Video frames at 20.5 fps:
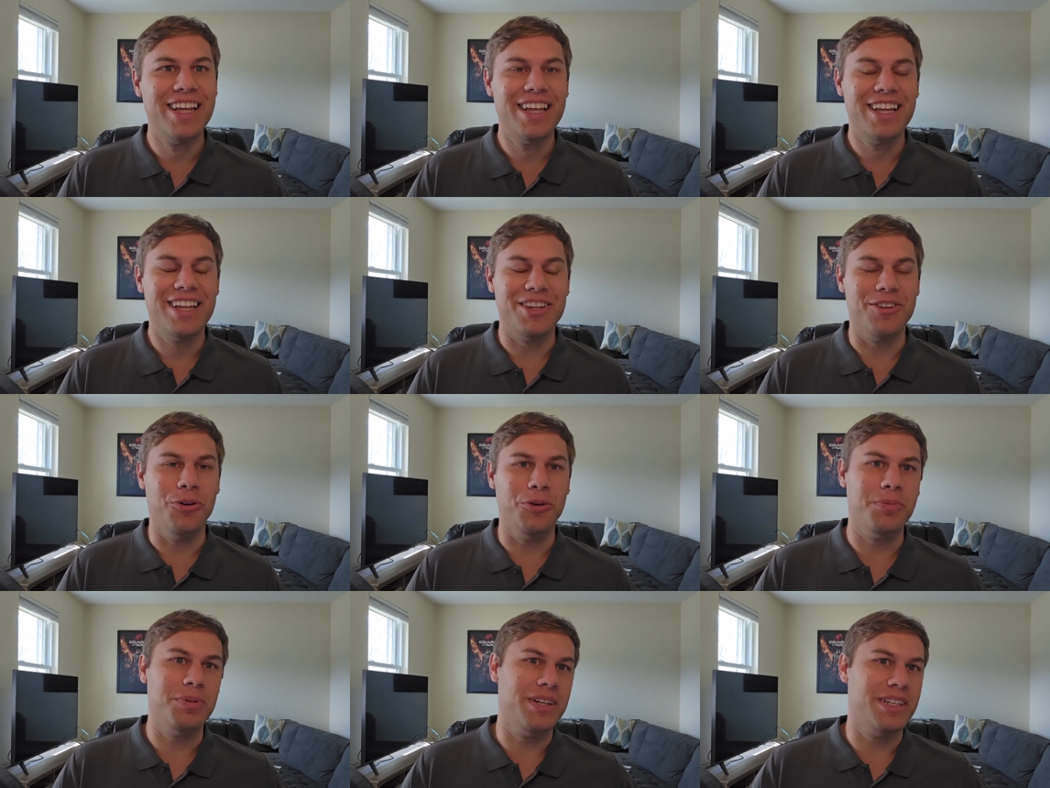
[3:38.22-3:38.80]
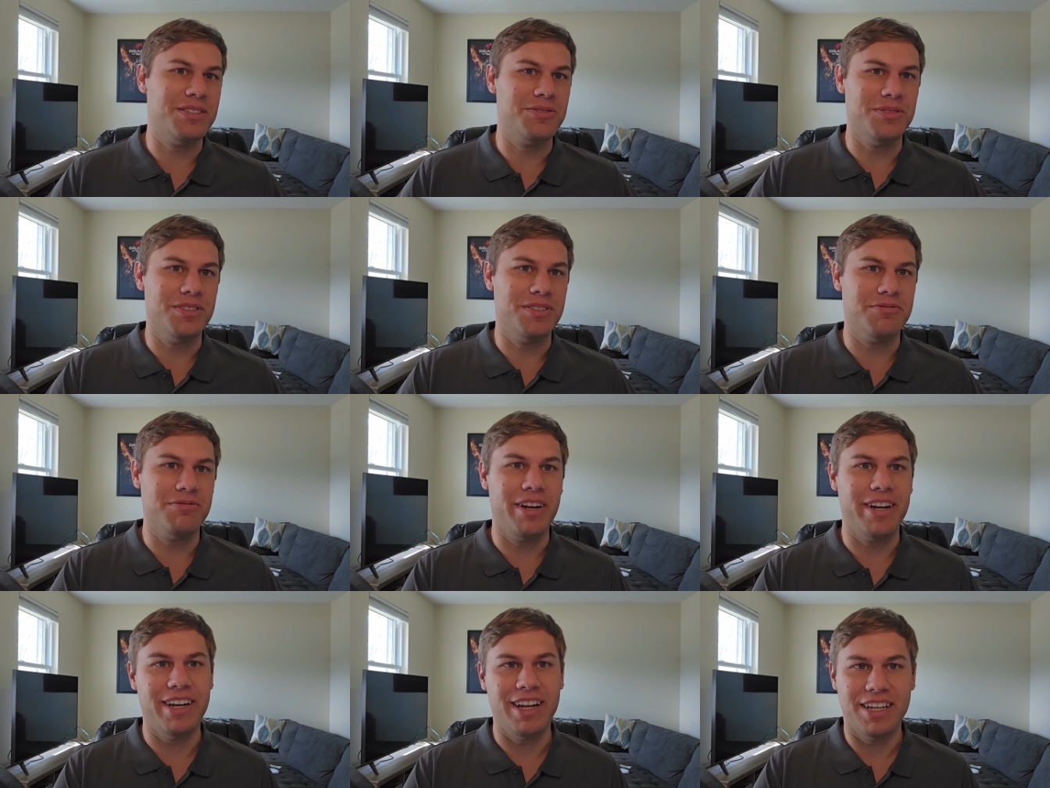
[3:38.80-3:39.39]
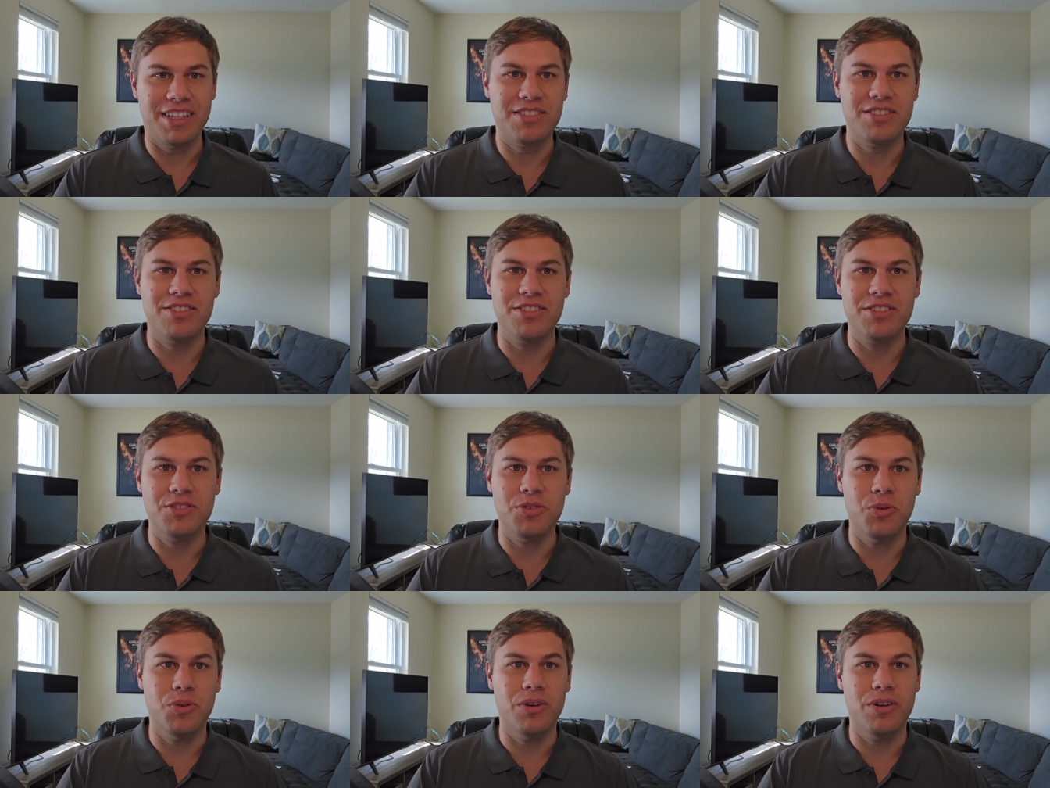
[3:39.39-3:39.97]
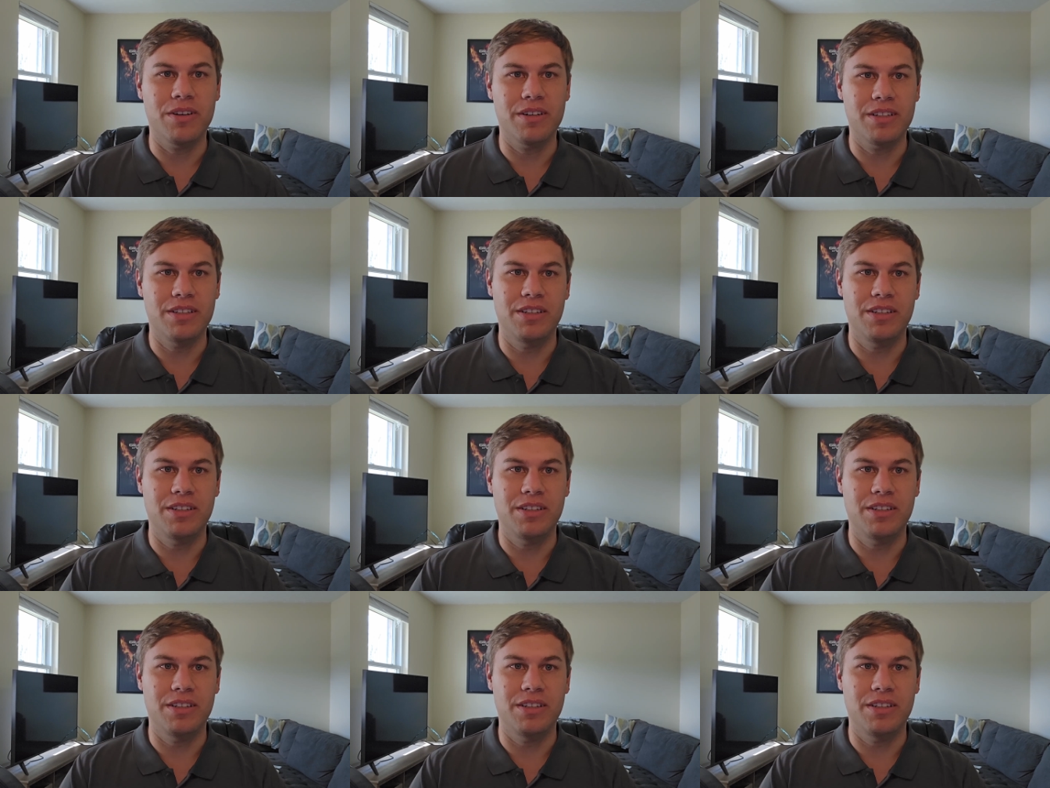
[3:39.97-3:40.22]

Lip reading: The old place was right next door,